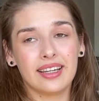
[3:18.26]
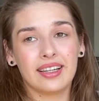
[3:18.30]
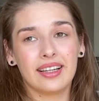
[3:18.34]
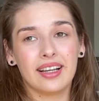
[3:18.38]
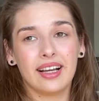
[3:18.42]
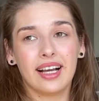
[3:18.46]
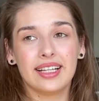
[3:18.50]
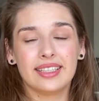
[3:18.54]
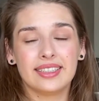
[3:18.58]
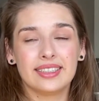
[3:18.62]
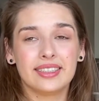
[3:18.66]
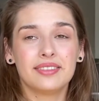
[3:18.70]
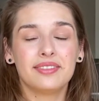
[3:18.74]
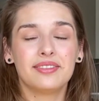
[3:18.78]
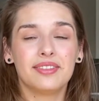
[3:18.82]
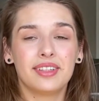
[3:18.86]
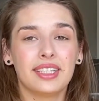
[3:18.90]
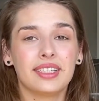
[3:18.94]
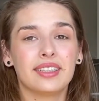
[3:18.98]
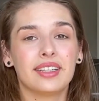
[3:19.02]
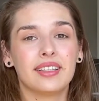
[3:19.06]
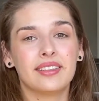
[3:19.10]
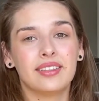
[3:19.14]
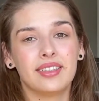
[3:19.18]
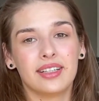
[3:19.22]
I still think
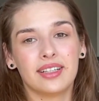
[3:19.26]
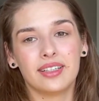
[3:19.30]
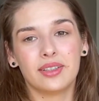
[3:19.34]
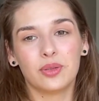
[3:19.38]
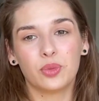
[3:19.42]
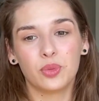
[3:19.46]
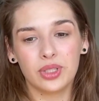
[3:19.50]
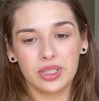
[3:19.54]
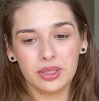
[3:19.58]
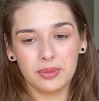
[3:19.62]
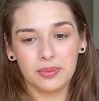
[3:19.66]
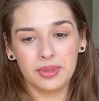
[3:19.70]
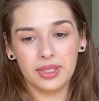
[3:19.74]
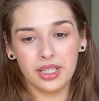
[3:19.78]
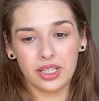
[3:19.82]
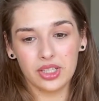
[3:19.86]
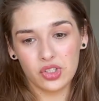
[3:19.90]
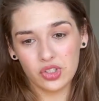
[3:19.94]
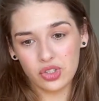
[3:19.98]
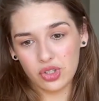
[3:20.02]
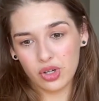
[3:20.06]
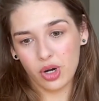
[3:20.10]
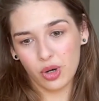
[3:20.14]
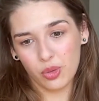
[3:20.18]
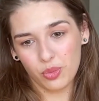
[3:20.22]
that there will be a
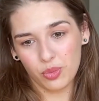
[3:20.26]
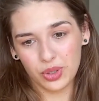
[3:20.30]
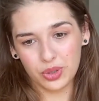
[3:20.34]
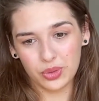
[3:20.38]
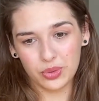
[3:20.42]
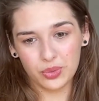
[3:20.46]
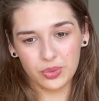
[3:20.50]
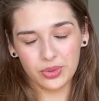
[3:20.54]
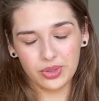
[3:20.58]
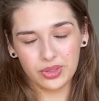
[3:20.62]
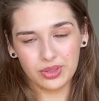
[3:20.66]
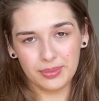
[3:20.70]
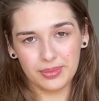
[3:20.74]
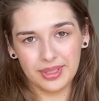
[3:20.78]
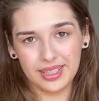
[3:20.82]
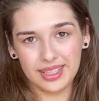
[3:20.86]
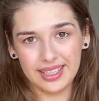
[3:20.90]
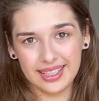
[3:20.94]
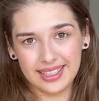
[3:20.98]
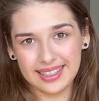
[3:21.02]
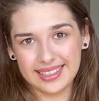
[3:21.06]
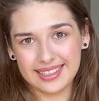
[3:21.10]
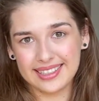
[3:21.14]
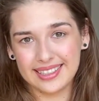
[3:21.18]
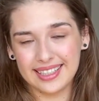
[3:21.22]
job that will be
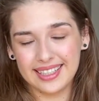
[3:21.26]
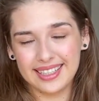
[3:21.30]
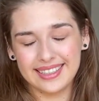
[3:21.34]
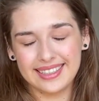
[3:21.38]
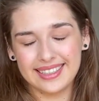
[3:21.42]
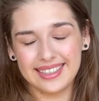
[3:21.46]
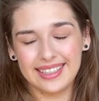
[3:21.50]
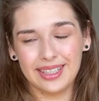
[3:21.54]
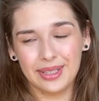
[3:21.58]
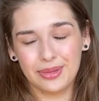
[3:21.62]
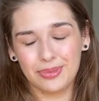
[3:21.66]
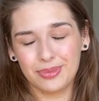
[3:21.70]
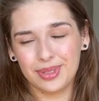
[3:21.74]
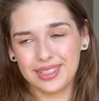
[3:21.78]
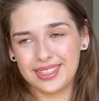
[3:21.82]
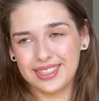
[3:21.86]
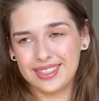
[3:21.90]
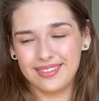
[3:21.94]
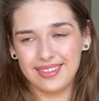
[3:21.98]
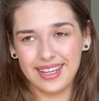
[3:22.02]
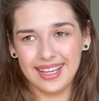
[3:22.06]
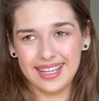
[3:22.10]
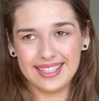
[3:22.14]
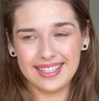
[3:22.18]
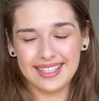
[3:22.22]
exciting and
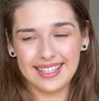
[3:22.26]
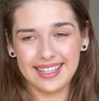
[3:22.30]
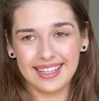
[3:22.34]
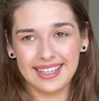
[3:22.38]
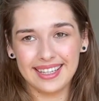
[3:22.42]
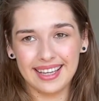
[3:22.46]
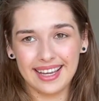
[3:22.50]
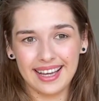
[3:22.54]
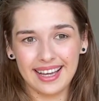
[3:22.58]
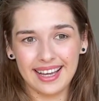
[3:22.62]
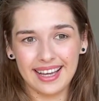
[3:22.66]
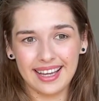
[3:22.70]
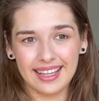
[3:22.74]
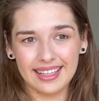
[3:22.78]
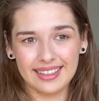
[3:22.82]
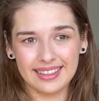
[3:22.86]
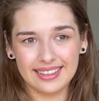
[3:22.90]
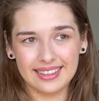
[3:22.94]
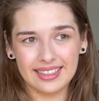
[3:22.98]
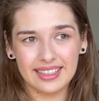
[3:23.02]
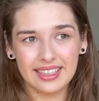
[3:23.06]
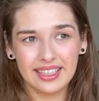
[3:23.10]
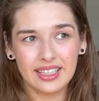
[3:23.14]
motivating, and